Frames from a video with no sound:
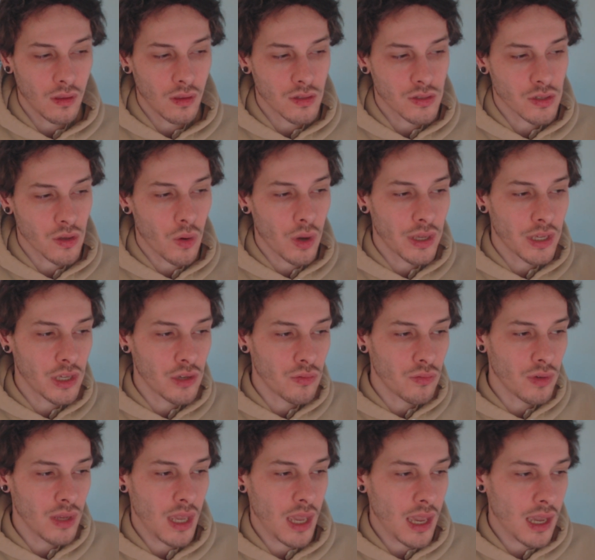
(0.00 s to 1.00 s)
So a
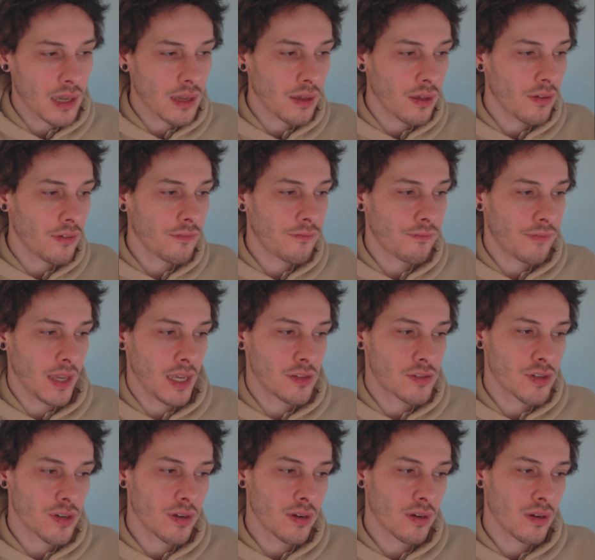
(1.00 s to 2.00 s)
unique
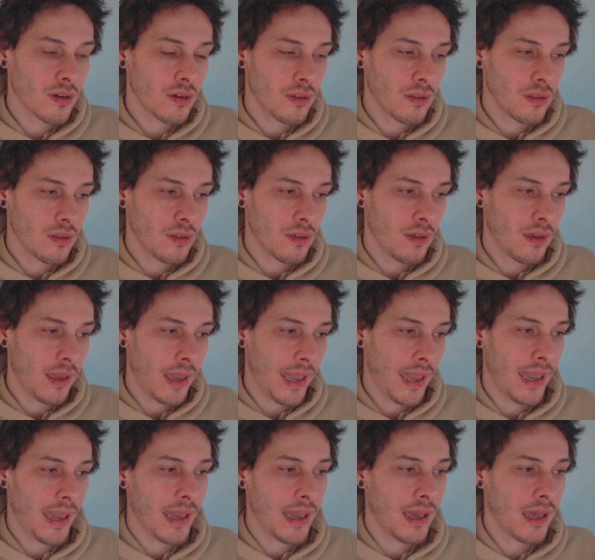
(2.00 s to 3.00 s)
feature
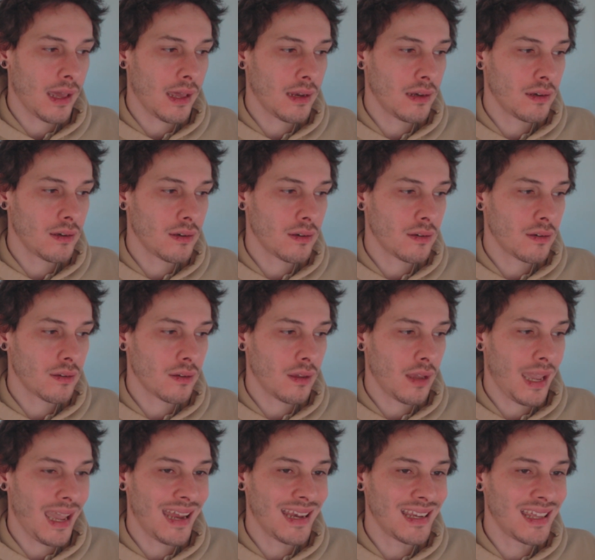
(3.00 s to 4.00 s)
and
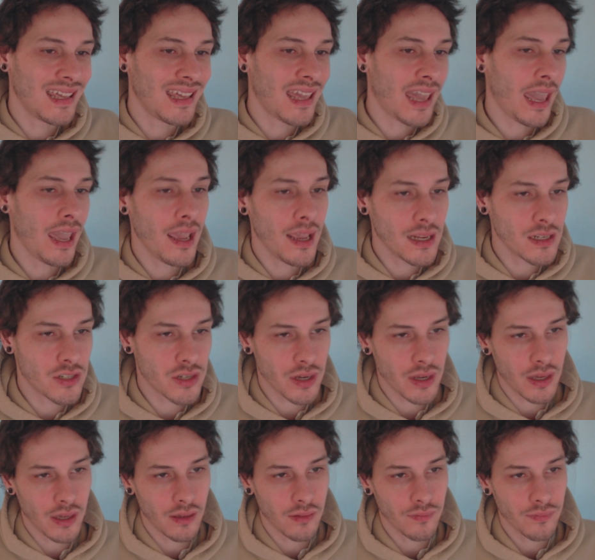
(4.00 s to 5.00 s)

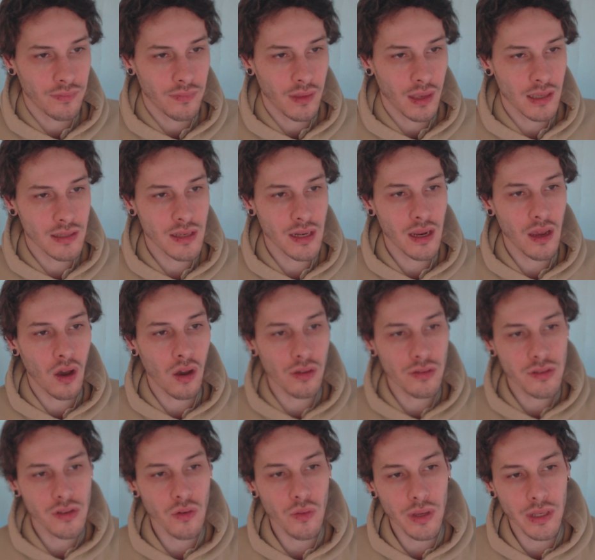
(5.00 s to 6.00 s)
engaging. Is it
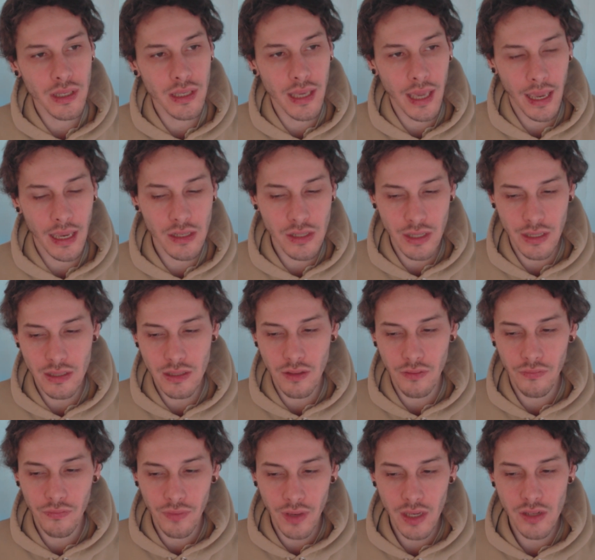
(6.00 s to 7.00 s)
also engaging? Is the
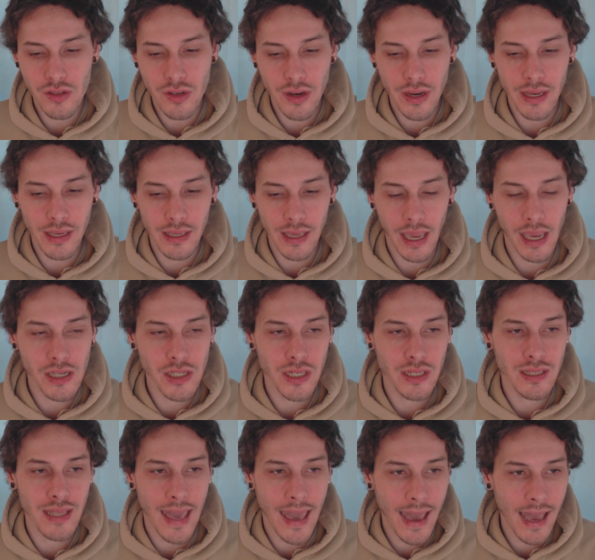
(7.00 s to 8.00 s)
feature engaging?
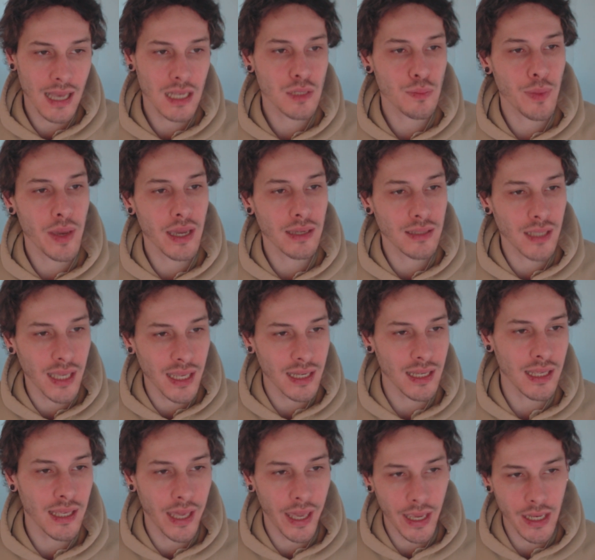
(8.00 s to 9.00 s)
Is the aspect
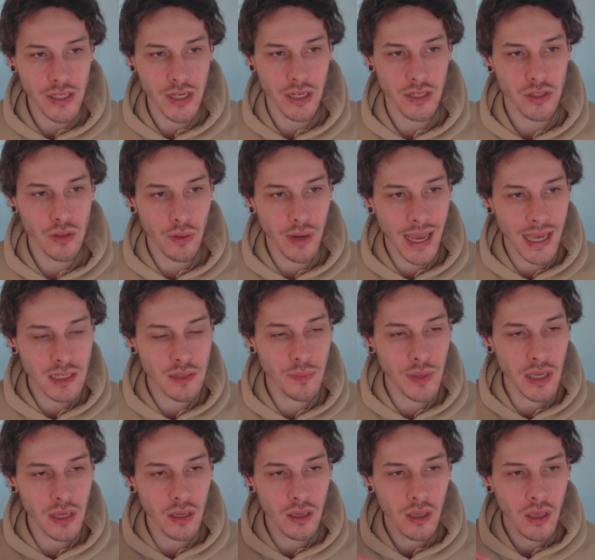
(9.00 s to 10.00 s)
engaging? So it has to
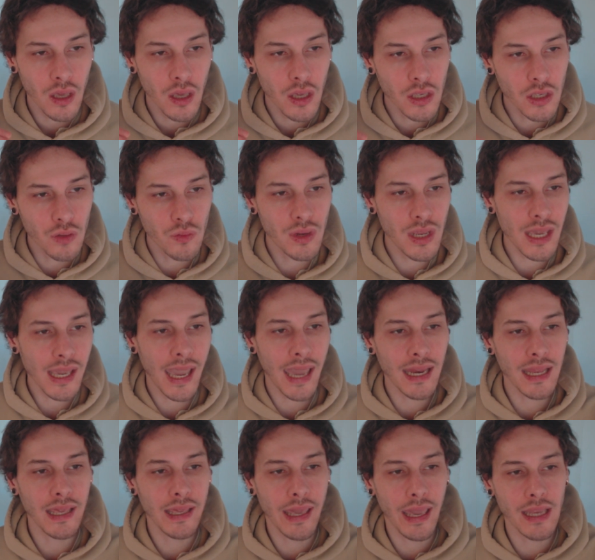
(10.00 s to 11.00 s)
be unique and
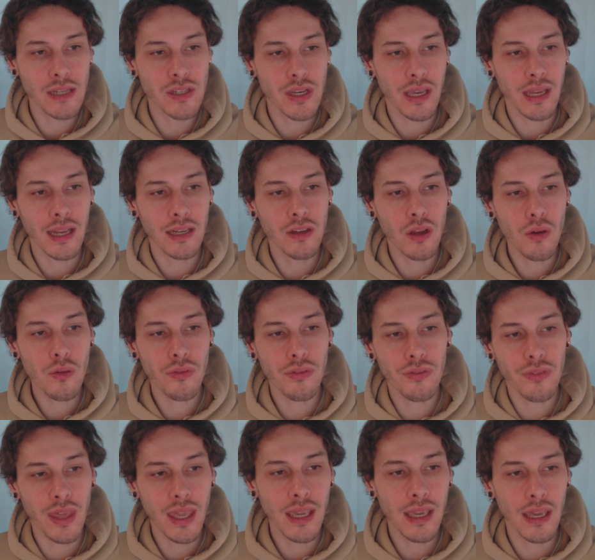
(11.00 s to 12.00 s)
engaging. I don't
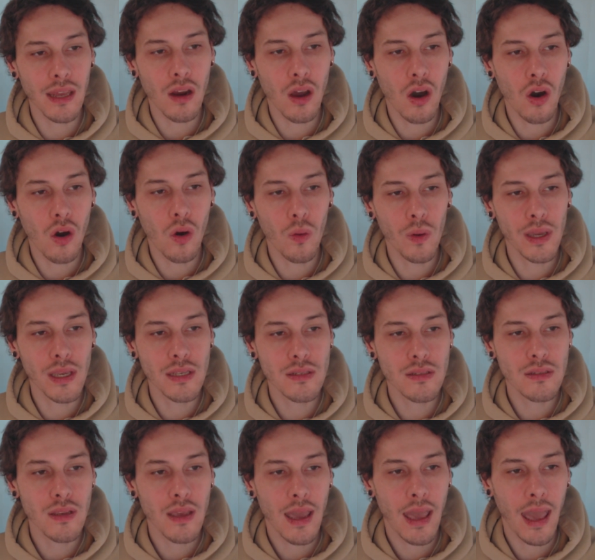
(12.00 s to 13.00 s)
think it
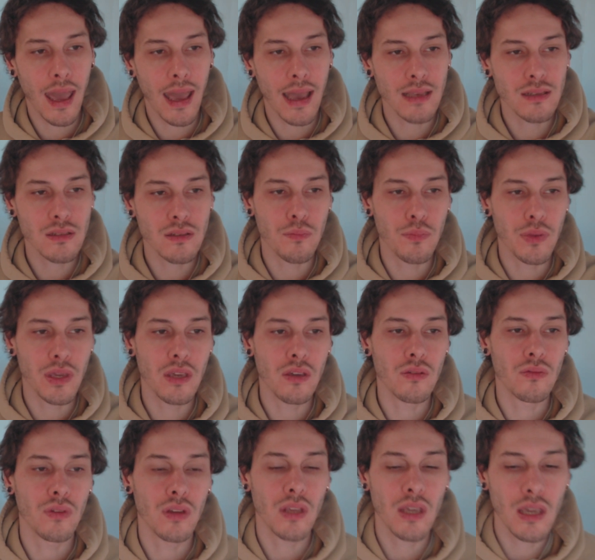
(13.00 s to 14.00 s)
always has to be
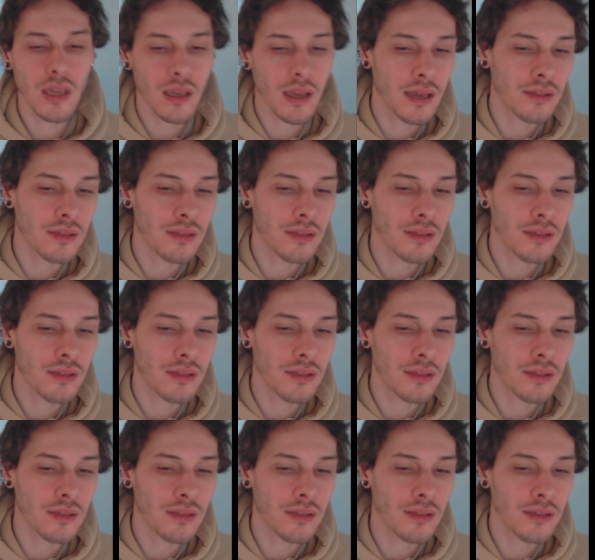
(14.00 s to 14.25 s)
unique.